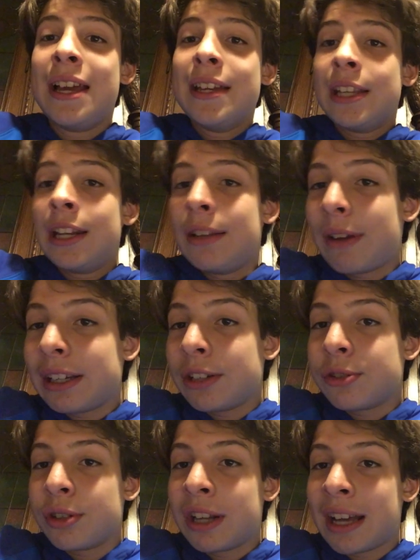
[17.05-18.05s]
didn't have any
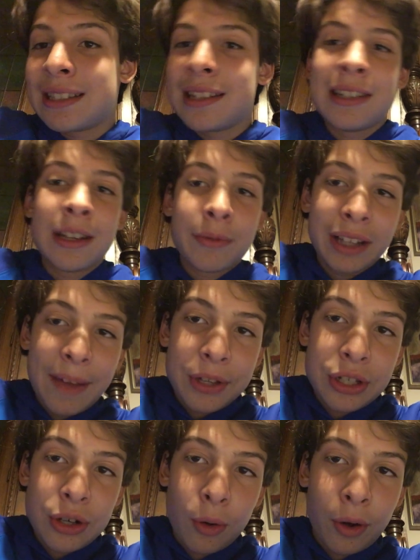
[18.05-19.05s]
intro decks, it didn't really have a
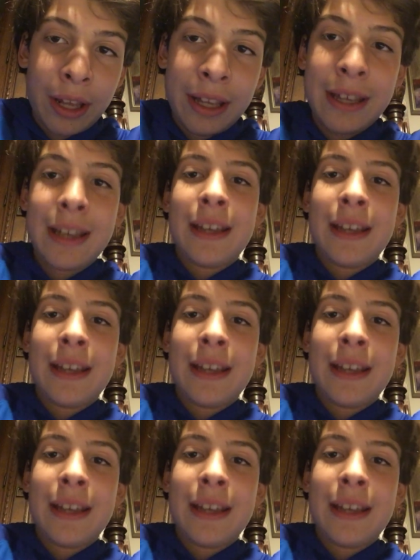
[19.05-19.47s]
story.